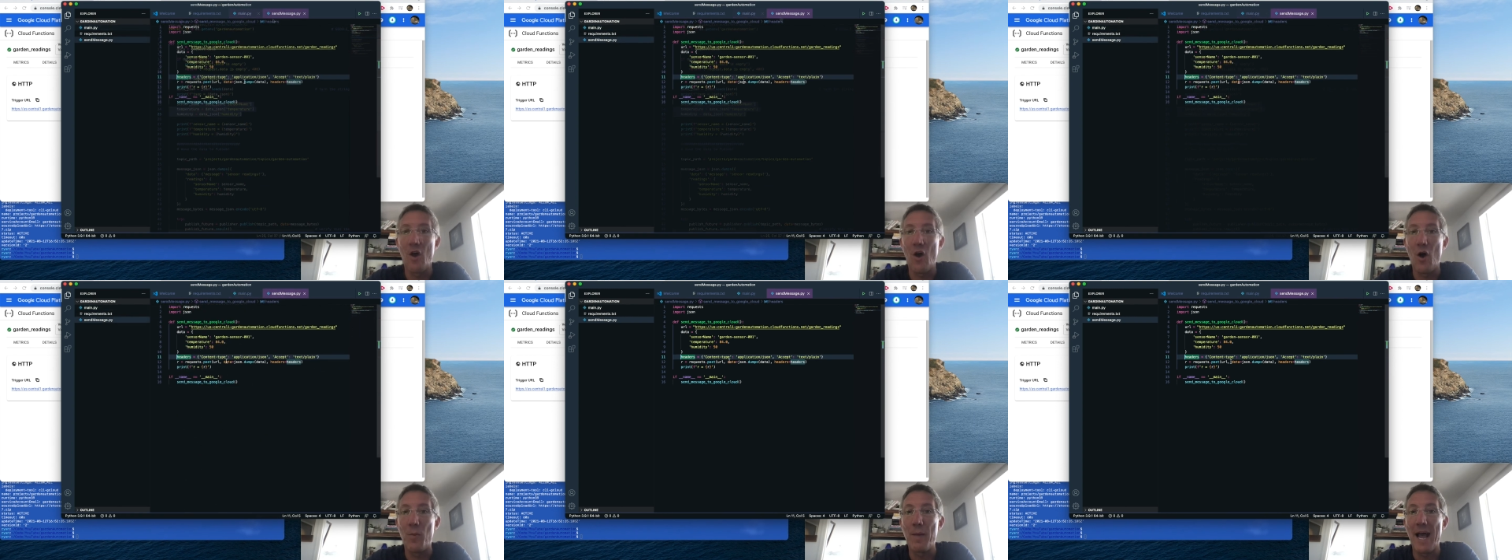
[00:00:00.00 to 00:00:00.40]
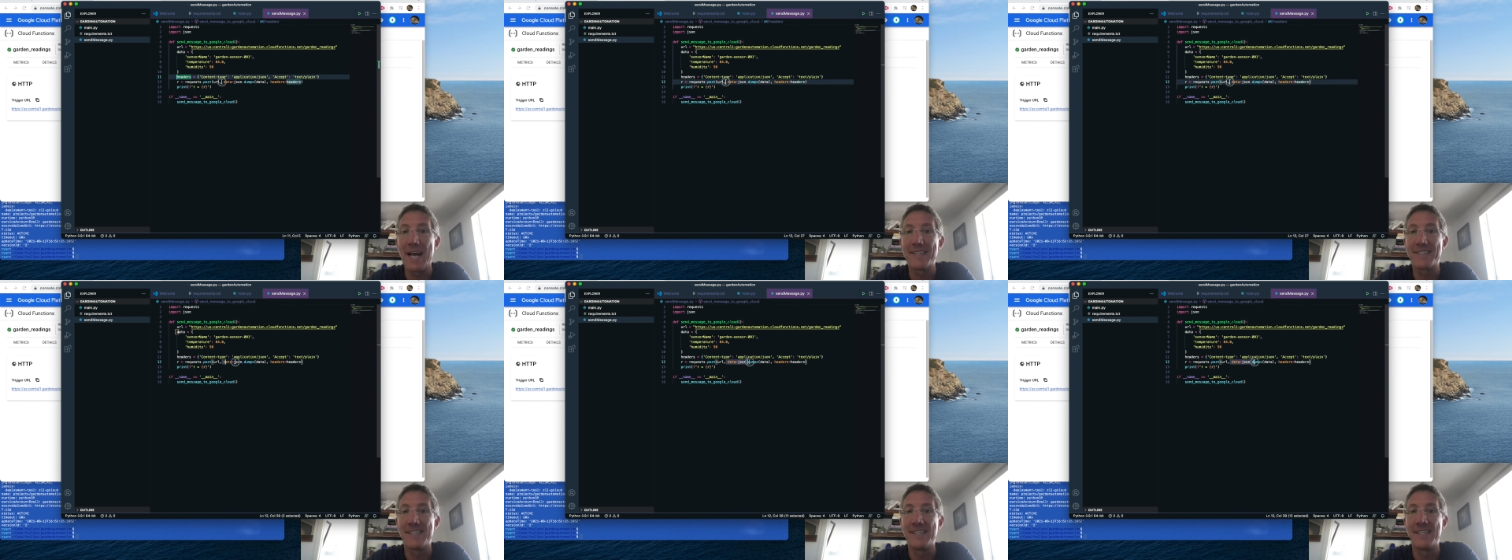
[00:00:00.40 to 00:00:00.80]
I'll
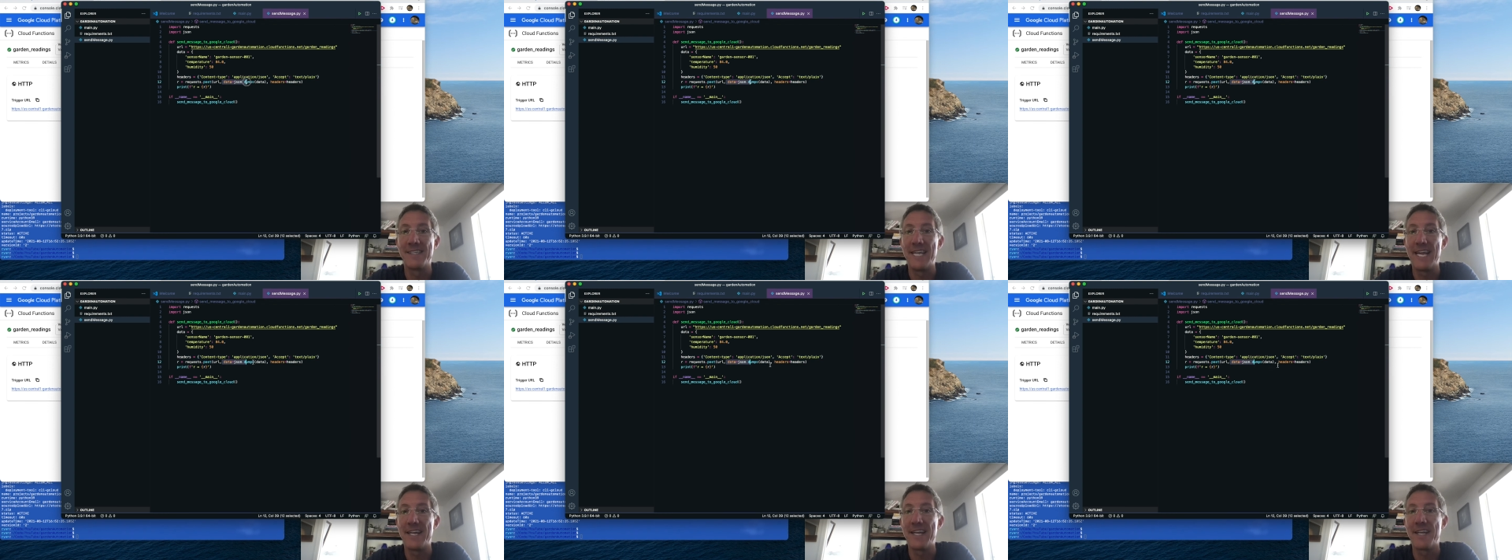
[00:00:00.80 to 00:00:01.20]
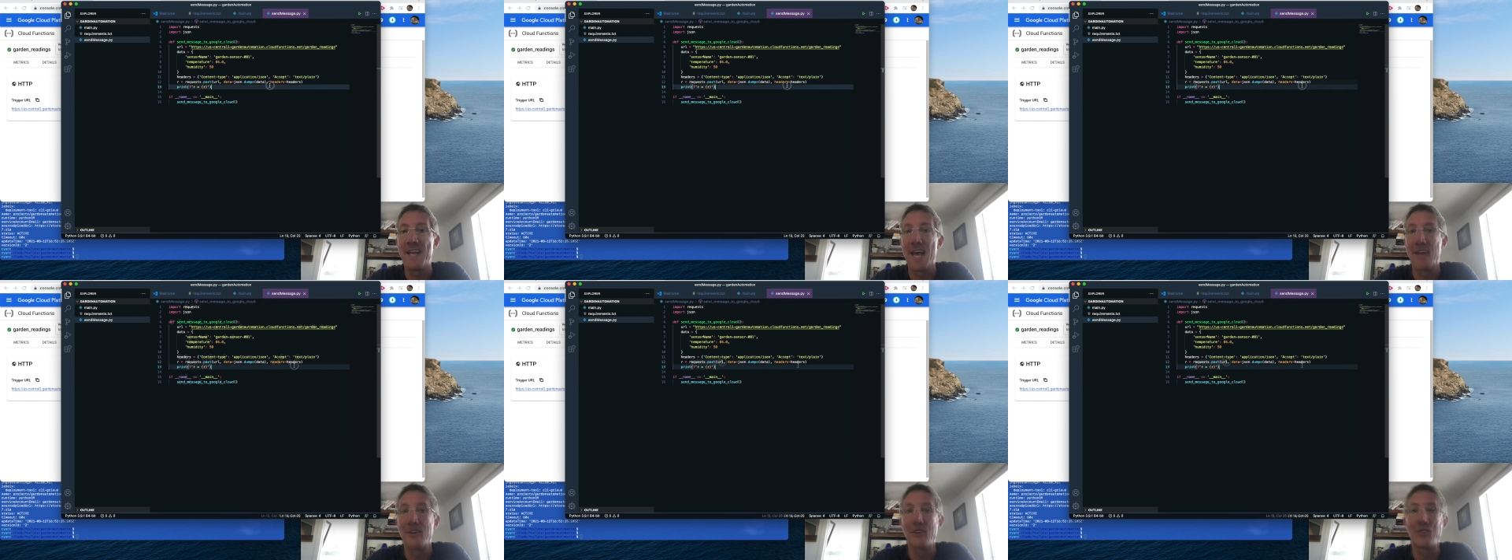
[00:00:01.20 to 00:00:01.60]
pass in data and
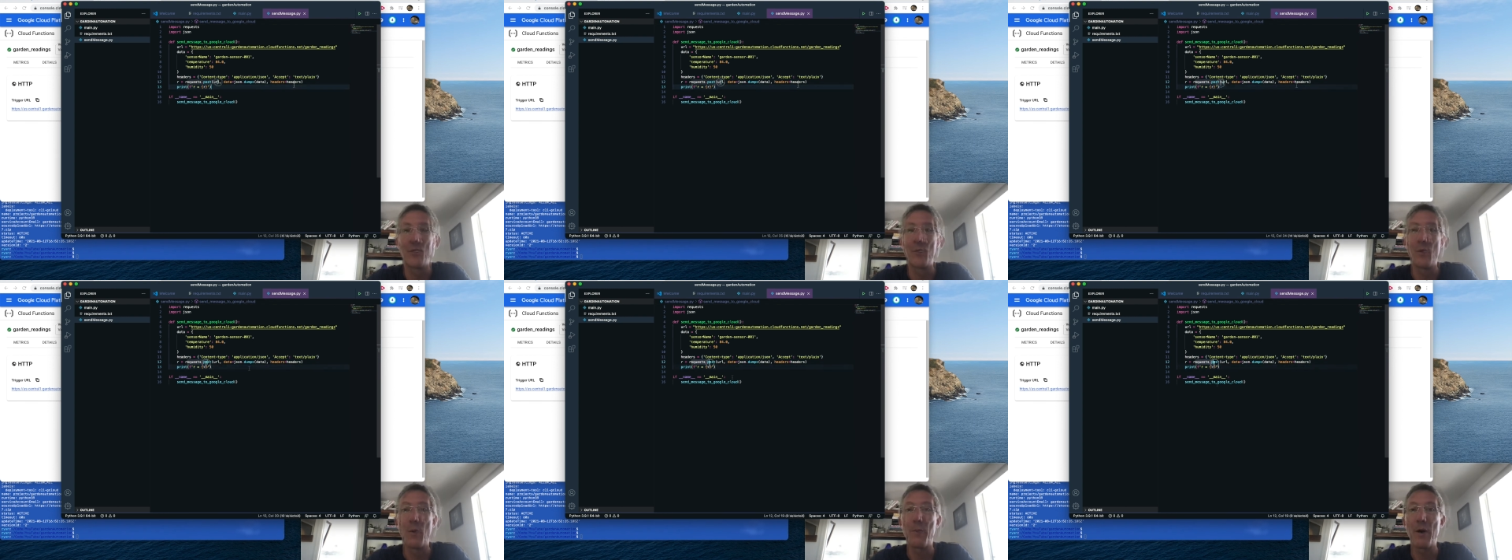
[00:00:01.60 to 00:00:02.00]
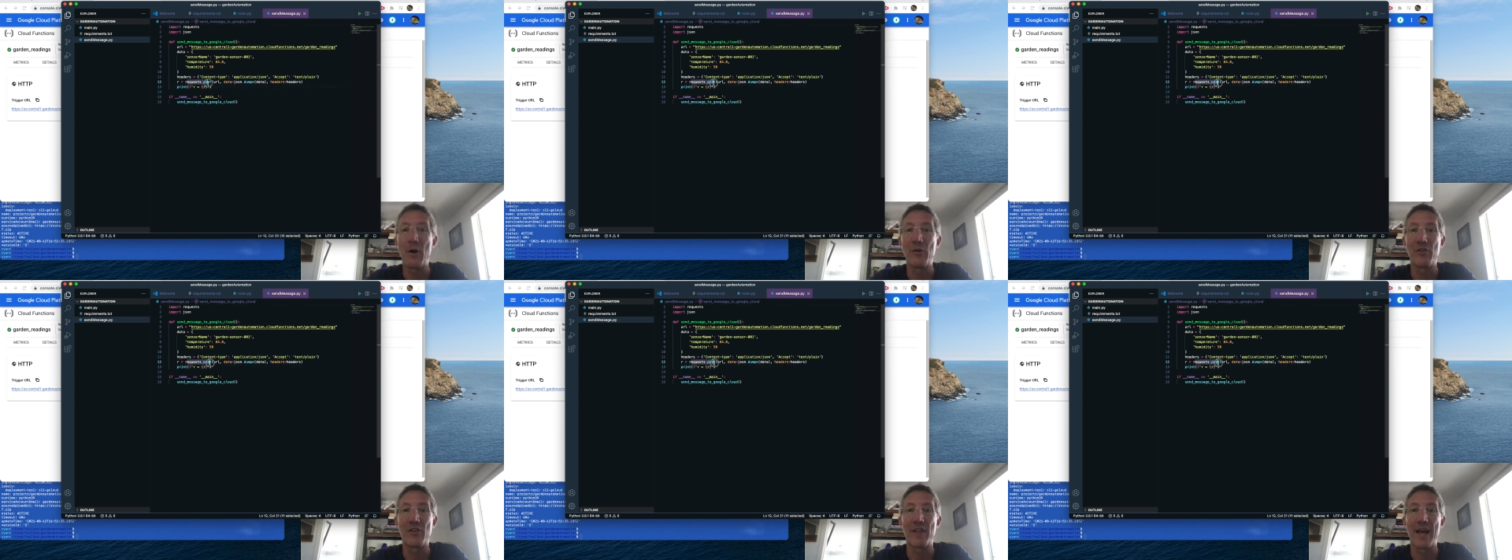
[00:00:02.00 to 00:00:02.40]
headers. We'll
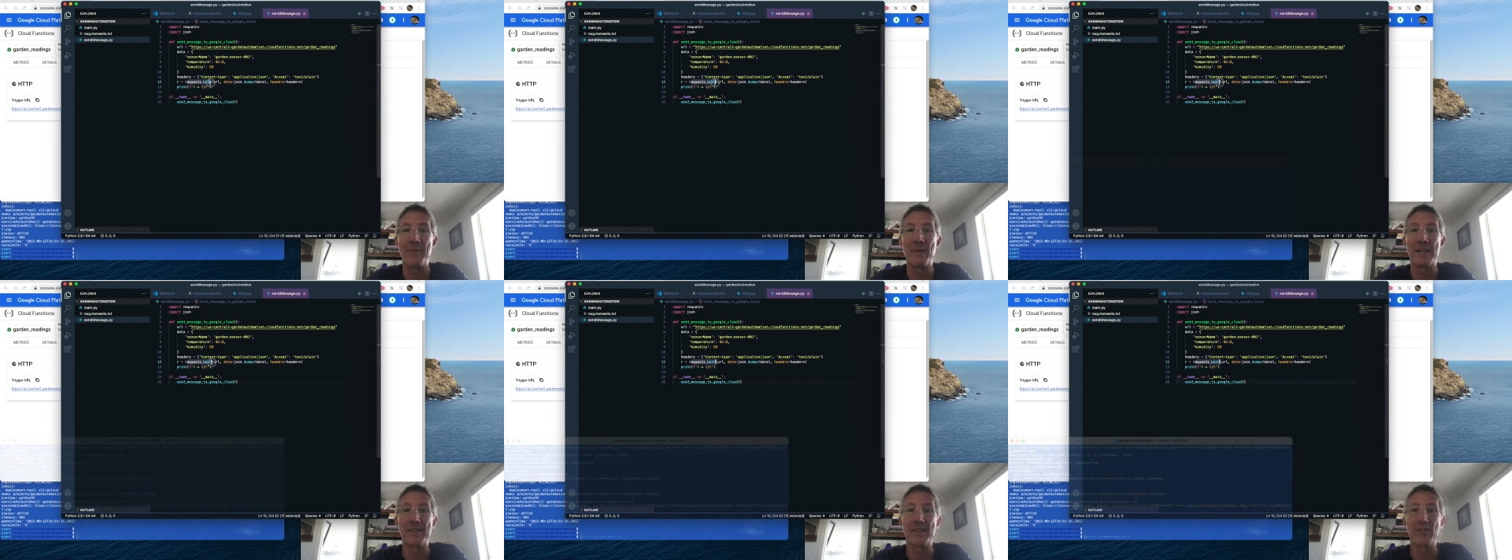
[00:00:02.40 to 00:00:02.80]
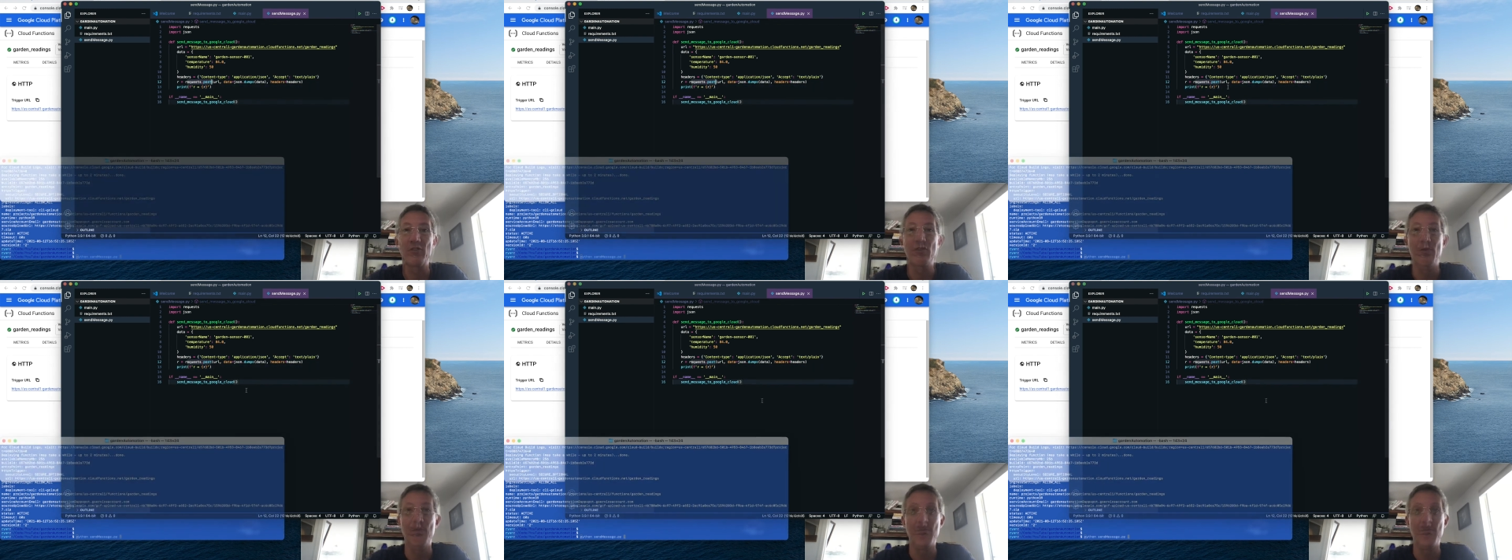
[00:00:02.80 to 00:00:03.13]
post that message.